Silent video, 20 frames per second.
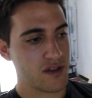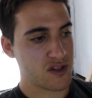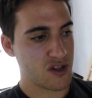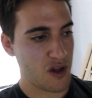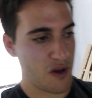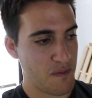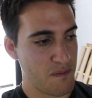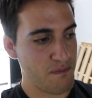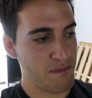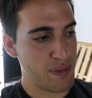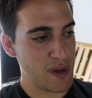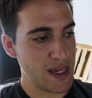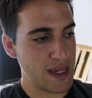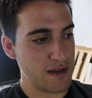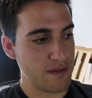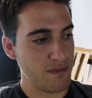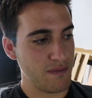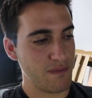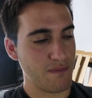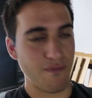So
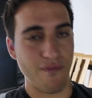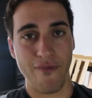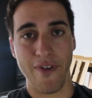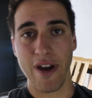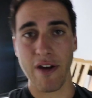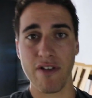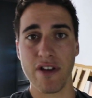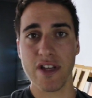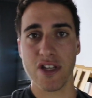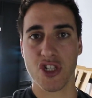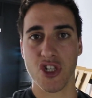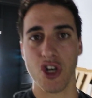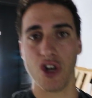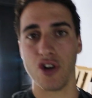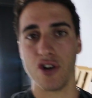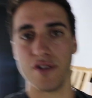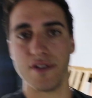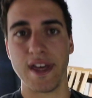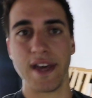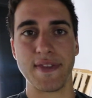be very
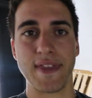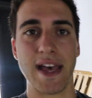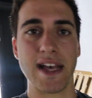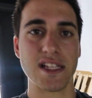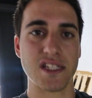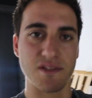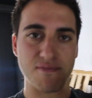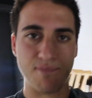sure that that